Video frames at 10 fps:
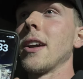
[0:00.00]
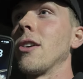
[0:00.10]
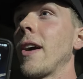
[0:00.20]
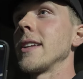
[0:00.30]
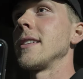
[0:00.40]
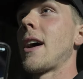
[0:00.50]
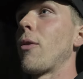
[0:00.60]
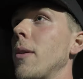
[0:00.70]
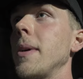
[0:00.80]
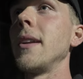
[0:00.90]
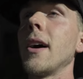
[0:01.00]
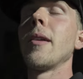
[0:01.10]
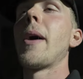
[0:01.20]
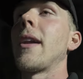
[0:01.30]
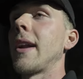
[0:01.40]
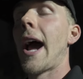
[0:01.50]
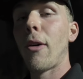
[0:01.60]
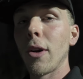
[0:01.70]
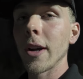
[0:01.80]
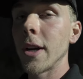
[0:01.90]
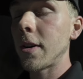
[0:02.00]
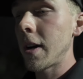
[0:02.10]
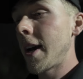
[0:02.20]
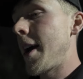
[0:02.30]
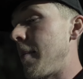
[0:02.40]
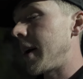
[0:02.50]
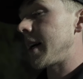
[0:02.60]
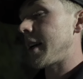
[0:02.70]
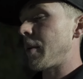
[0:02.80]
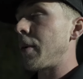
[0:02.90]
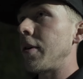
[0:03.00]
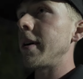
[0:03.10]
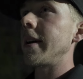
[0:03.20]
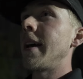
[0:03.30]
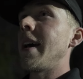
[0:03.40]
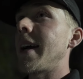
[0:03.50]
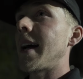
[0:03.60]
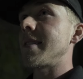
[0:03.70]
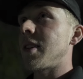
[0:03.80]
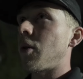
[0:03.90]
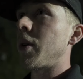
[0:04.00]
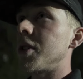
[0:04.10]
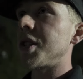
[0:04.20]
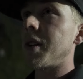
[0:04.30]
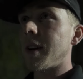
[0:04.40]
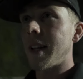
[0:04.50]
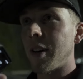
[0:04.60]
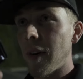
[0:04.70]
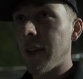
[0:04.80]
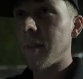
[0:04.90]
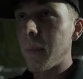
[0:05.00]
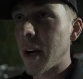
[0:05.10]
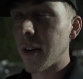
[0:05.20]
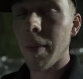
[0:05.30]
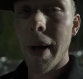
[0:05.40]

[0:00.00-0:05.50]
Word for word: Granted, I would have been done about an hour ago, but your boy got to the windshield and then around the mirror, the